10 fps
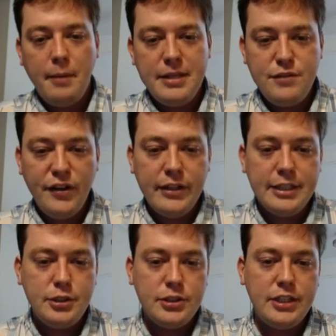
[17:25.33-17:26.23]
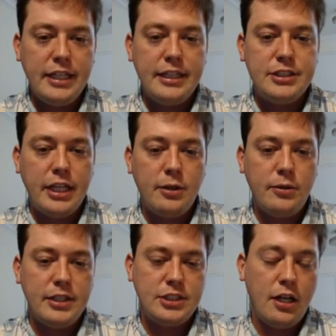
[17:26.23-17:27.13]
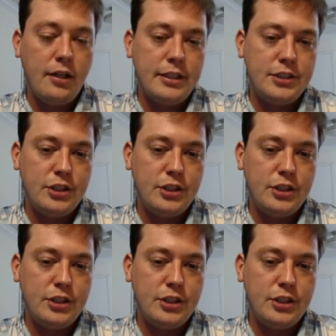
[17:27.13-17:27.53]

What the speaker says: it's very interesting and generally solid.